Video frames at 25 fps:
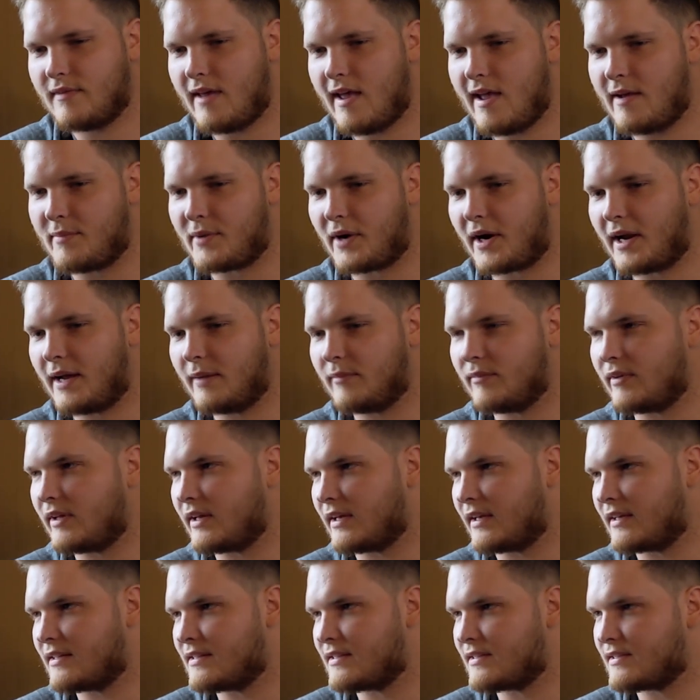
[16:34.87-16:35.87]
Abraham
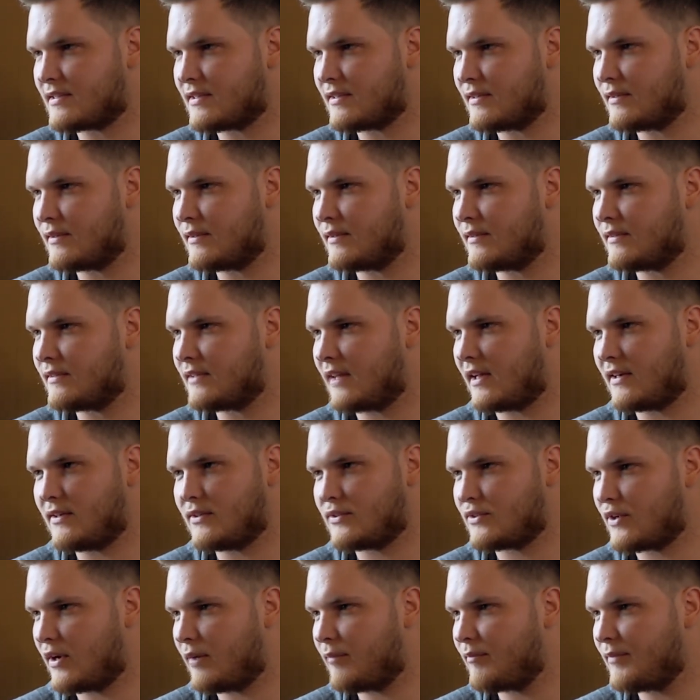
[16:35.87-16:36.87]
Lincoln to
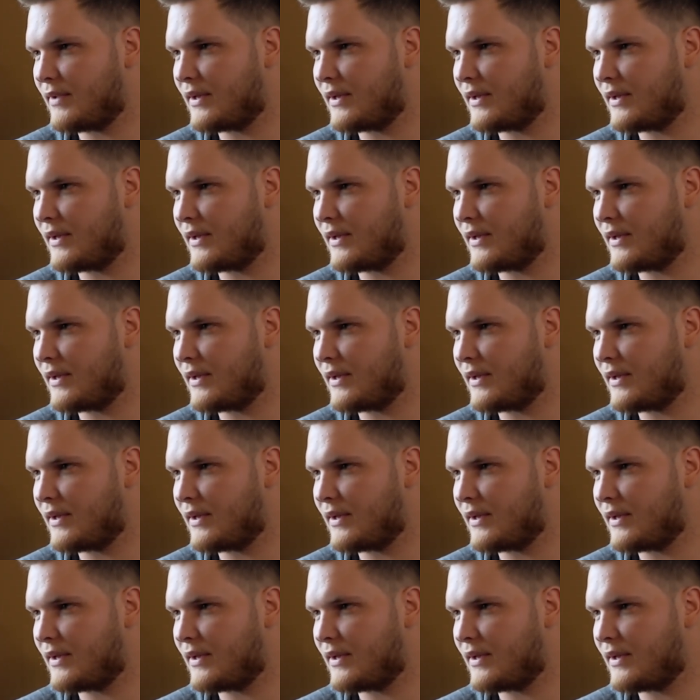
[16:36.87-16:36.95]
Donald Trump.